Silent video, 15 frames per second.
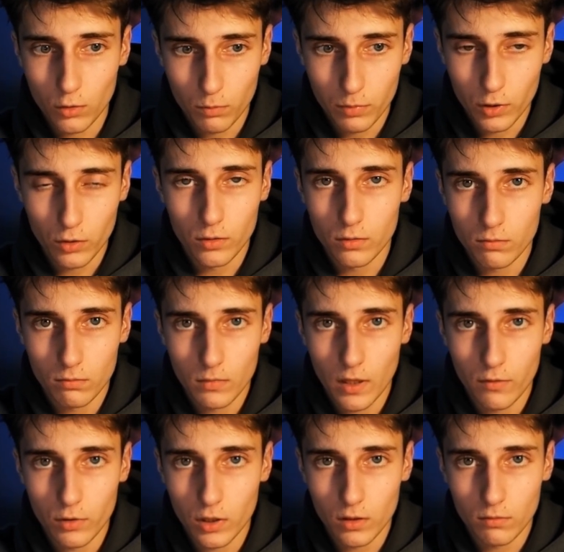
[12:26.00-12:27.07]
build
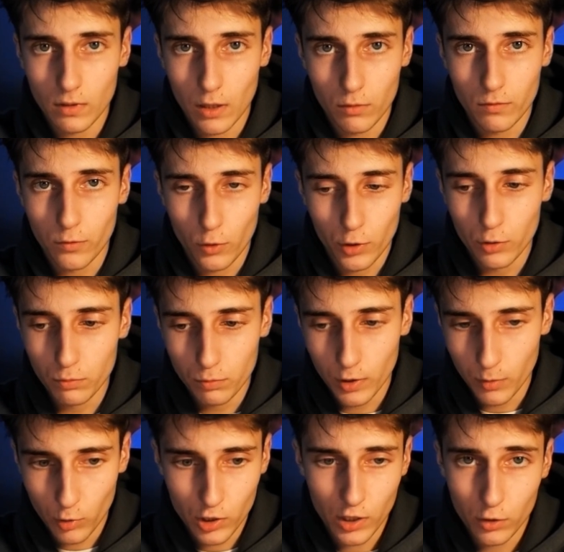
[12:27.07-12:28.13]
everything out for you
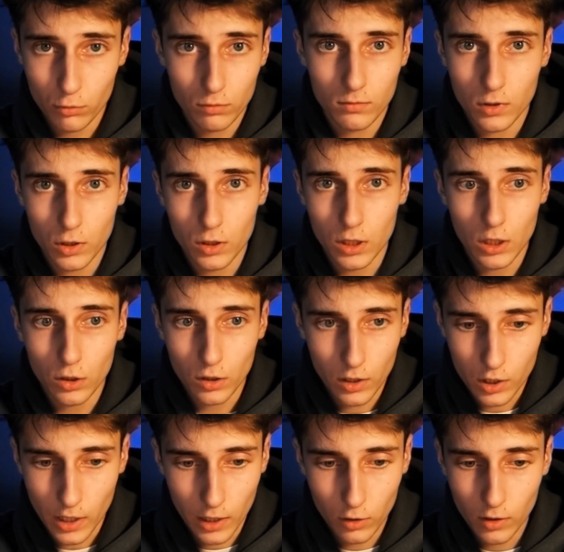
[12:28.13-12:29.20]
pretty much that you could need to
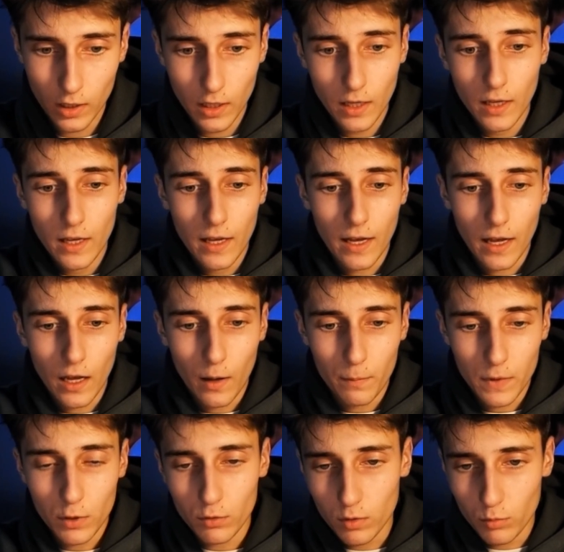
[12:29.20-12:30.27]
scale,
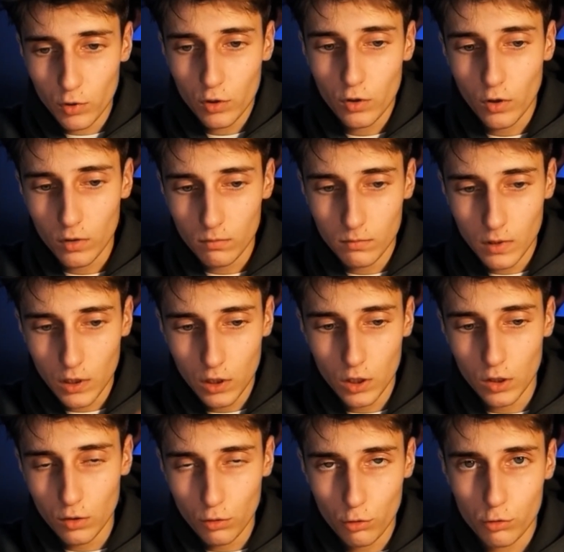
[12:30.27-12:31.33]
then you can book a call in
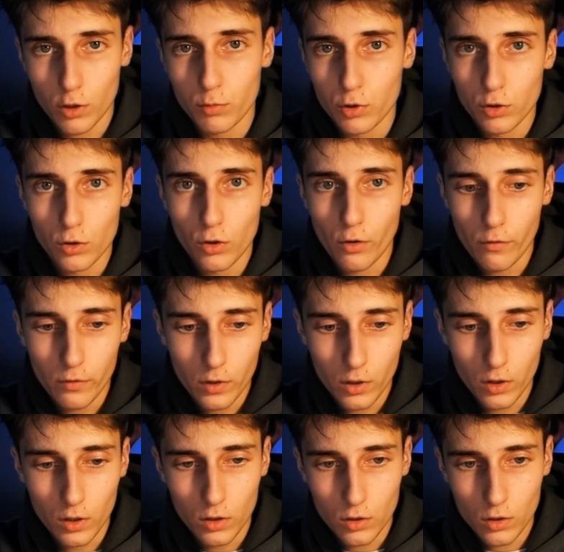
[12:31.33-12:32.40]
the description of
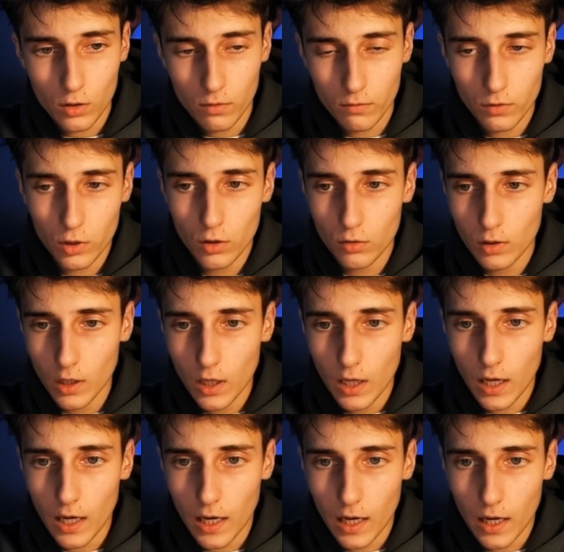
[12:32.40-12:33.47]
this video,
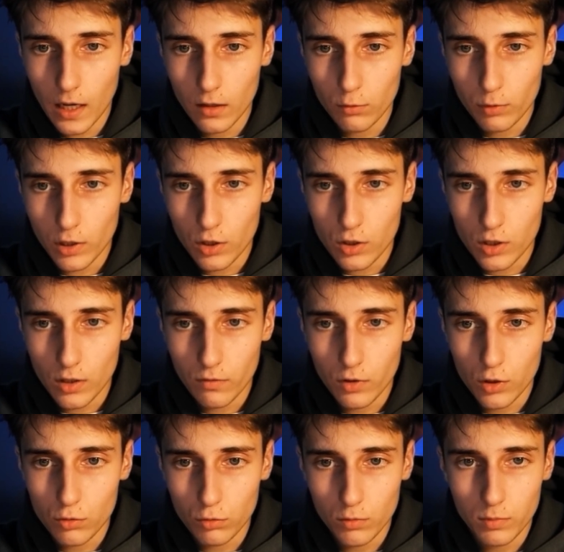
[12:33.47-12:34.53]
and we can see if
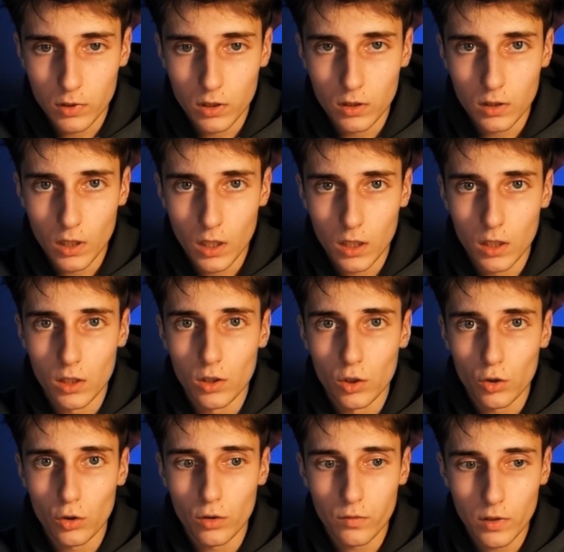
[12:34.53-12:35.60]
this would be a
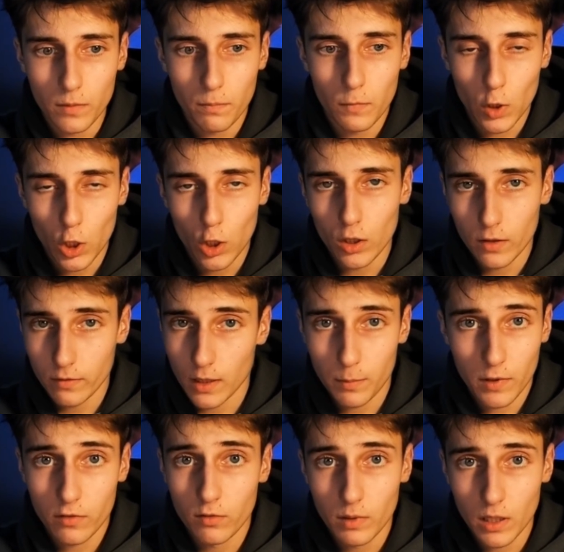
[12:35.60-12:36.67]
good fit.
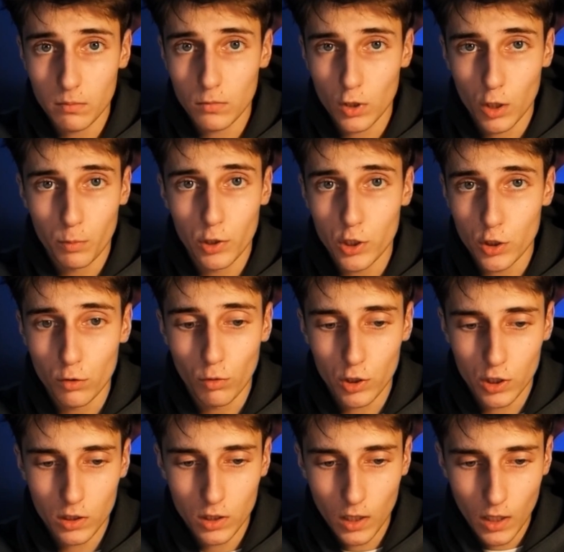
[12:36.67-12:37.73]
Apart from that, I appreciate you
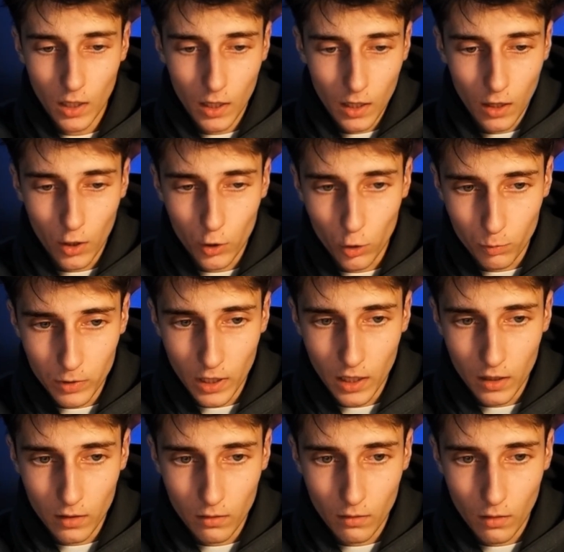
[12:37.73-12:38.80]
watching. I hope
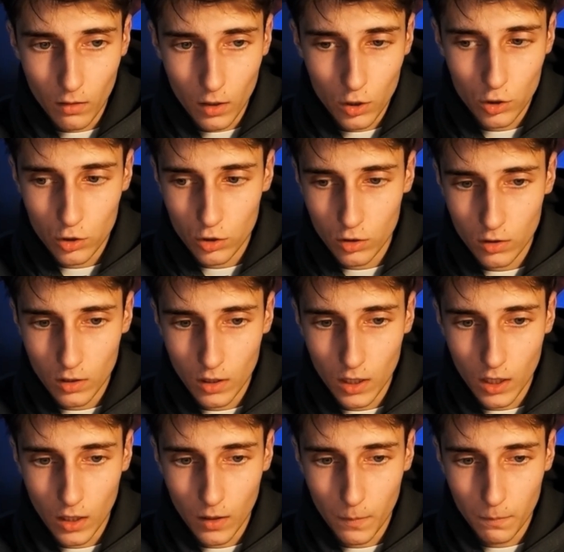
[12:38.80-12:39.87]
that this
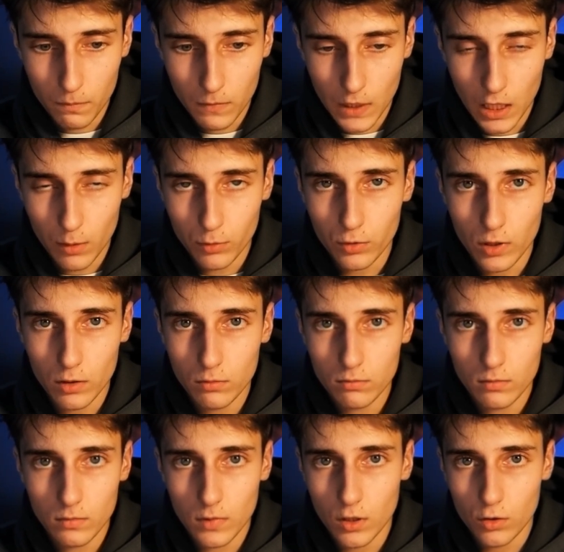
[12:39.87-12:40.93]
helped you out
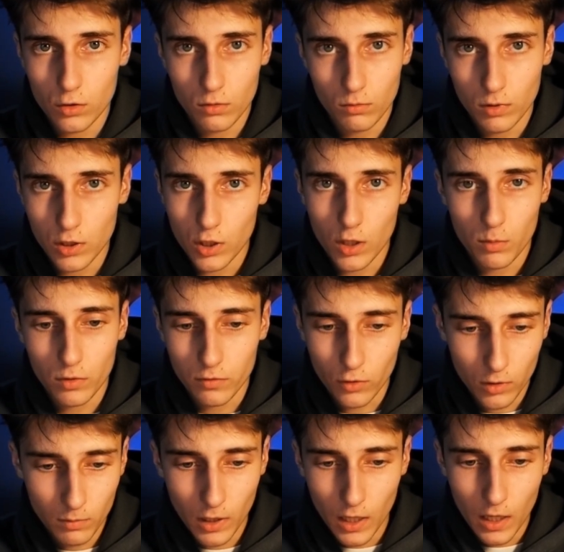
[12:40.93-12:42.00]
in some way, shape or
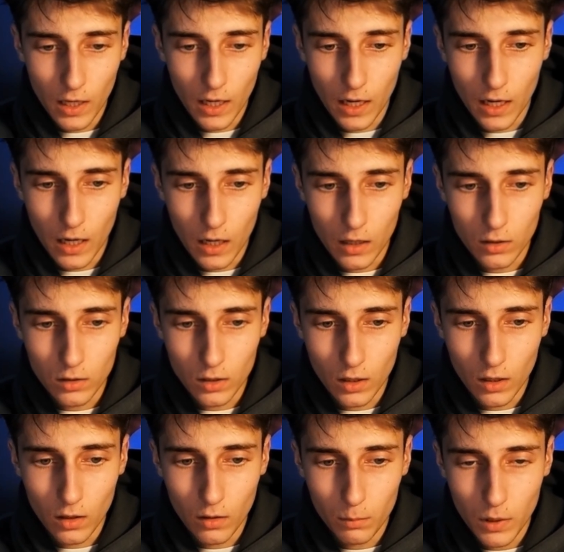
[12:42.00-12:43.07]
form, and
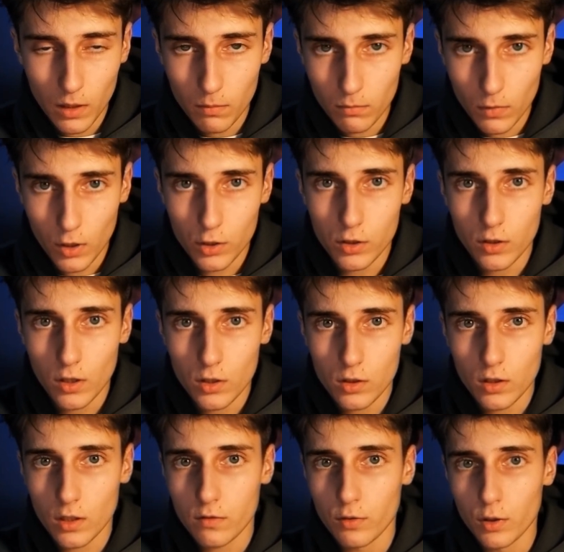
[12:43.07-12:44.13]
yeah, I'll see you guys
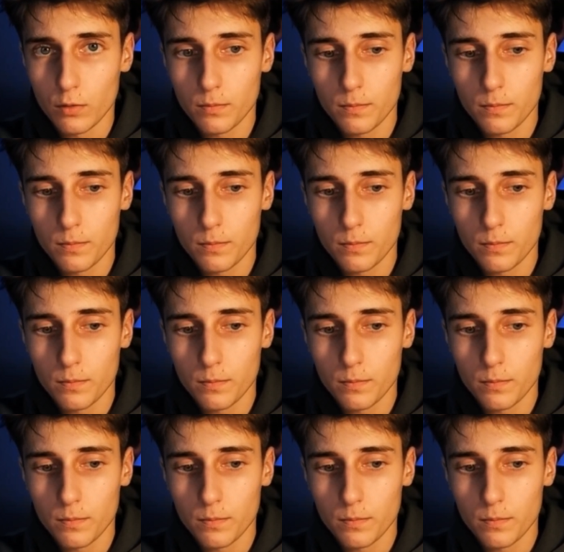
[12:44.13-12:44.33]
in the next video.